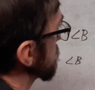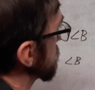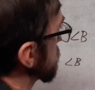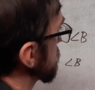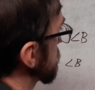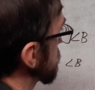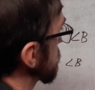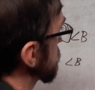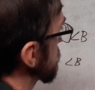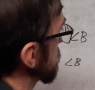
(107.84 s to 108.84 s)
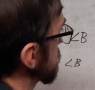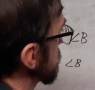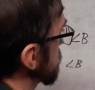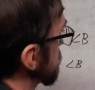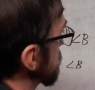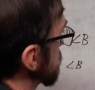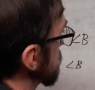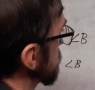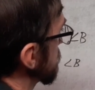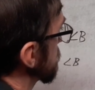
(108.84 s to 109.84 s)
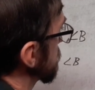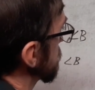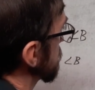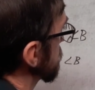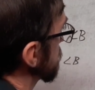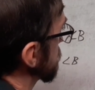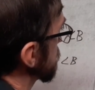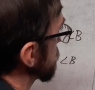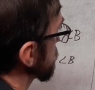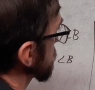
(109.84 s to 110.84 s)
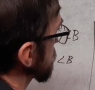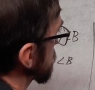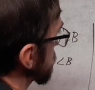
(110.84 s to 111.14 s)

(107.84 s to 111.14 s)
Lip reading: No one is speaking in this clip.